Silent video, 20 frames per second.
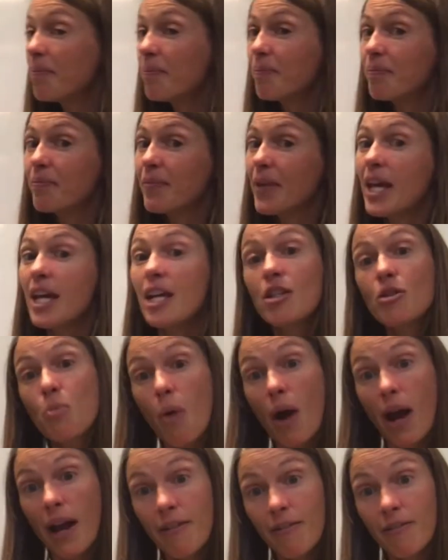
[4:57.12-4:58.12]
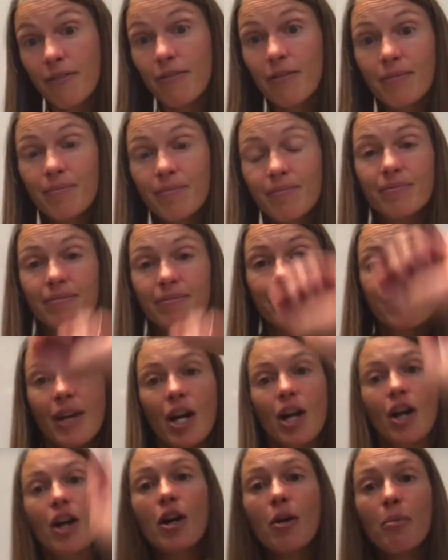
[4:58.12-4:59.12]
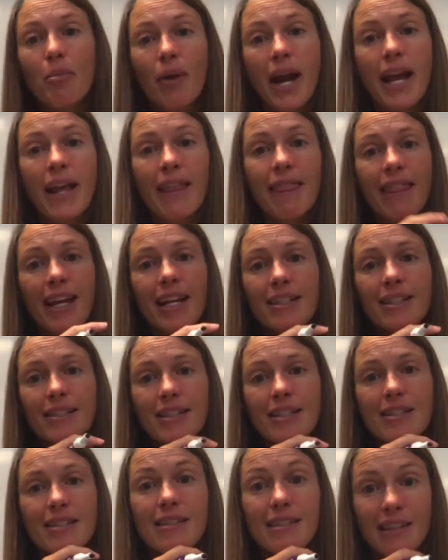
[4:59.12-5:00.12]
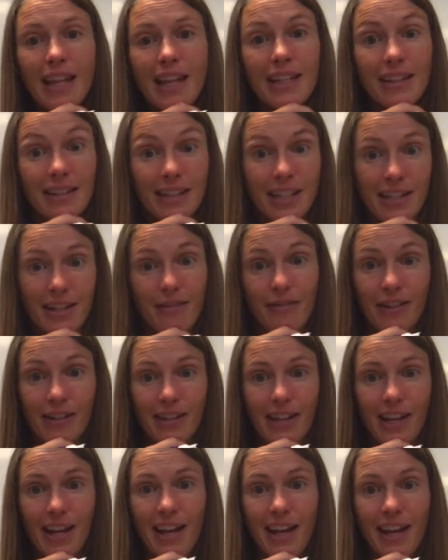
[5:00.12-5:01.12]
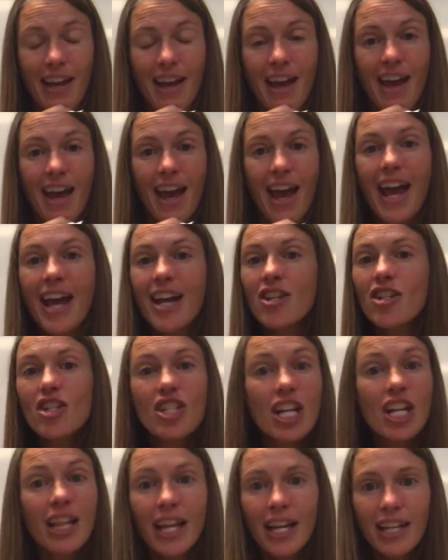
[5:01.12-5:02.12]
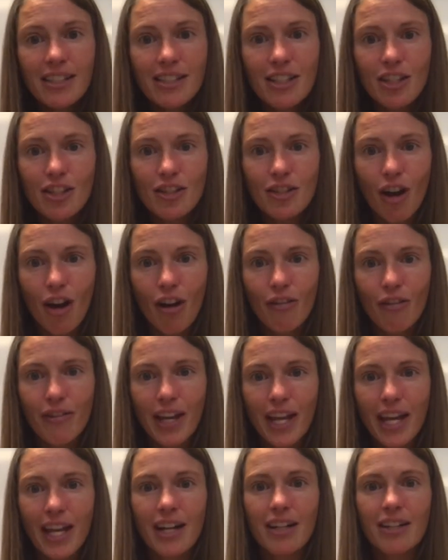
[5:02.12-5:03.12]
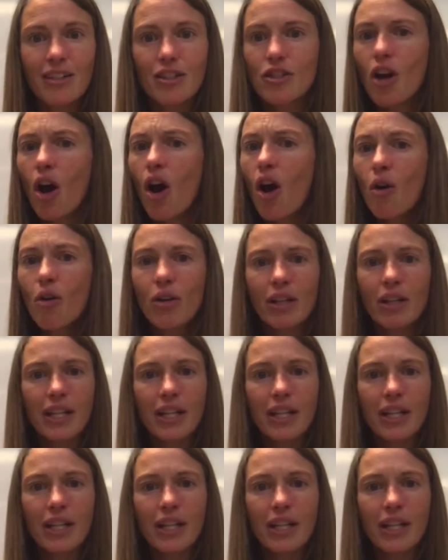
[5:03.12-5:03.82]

his wife, her brain thinks slightly differently, and she likes to solve in a totally